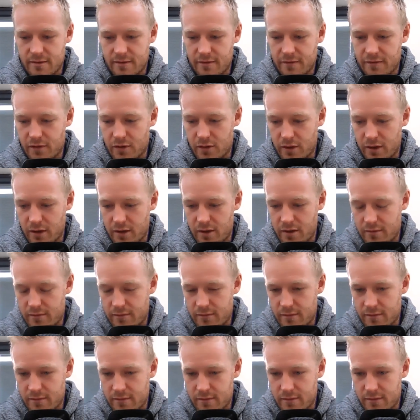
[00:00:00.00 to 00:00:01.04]
for you
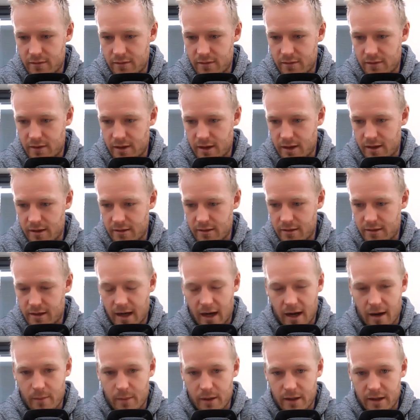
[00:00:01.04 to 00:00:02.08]
that
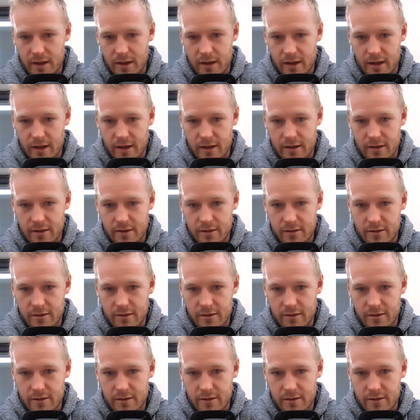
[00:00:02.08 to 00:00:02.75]
can't be denied,